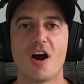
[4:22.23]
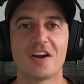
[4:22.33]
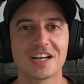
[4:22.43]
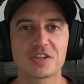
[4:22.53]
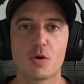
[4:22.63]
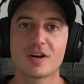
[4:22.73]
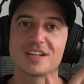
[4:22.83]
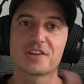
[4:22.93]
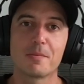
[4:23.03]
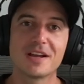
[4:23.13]
Our next chord
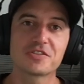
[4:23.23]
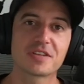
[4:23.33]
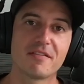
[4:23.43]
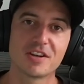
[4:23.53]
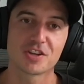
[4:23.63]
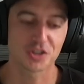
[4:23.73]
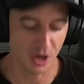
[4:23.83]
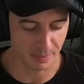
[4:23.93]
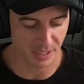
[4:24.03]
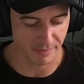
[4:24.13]
is our major 7
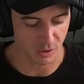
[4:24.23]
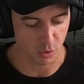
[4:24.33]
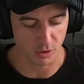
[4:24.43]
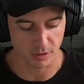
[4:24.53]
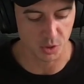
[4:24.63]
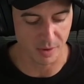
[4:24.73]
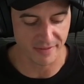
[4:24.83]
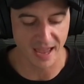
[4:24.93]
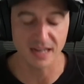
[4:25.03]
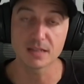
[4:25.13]
sharp 11 chord. So
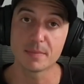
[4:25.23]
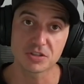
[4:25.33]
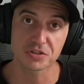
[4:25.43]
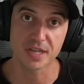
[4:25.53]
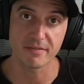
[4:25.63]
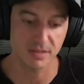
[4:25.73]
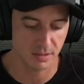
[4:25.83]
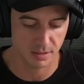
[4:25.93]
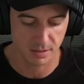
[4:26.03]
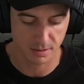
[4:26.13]
we've added the major
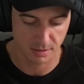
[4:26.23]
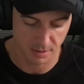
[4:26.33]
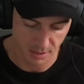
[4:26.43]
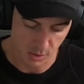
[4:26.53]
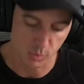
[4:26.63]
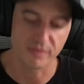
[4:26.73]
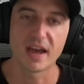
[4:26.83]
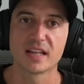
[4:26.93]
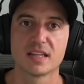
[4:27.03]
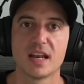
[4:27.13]
7, we've
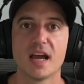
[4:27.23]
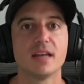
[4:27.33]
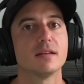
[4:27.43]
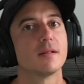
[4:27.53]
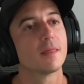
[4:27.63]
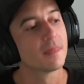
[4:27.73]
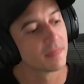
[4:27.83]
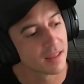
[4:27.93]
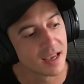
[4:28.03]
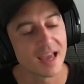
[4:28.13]
added the 9,
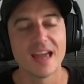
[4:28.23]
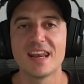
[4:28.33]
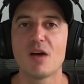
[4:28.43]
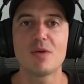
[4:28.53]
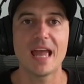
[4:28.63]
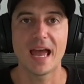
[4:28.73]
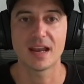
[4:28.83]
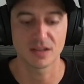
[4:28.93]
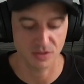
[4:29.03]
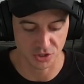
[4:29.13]
and now we
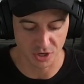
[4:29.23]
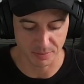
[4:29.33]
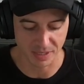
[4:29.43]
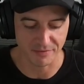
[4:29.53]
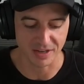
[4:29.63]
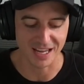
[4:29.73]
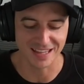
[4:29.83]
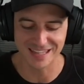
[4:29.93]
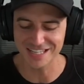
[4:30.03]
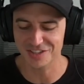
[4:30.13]
add the sharp 11.
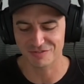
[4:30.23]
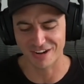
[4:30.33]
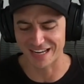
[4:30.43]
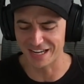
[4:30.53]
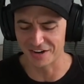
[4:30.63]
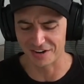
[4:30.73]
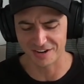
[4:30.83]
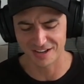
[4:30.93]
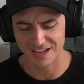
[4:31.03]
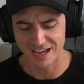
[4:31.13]
And this right here,
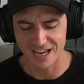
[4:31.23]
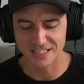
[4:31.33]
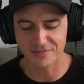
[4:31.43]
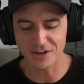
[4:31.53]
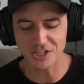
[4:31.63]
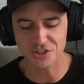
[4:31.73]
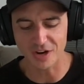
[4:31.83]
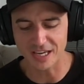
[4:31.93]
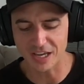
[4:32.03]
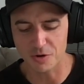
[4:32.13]
it's a very
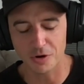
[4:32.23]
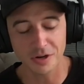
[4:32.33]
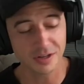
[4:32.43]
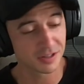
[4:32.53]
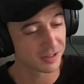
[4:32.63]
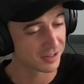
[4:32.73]
striking chord.